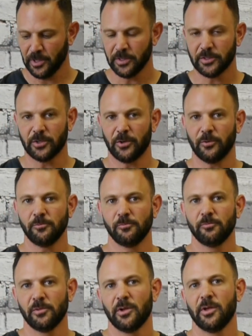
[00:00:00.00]
So
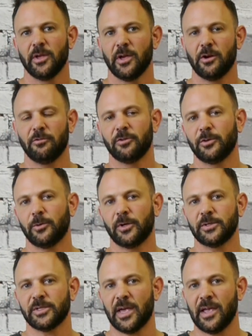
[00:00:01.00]
head over to our
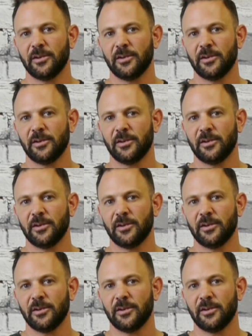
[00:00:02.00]
site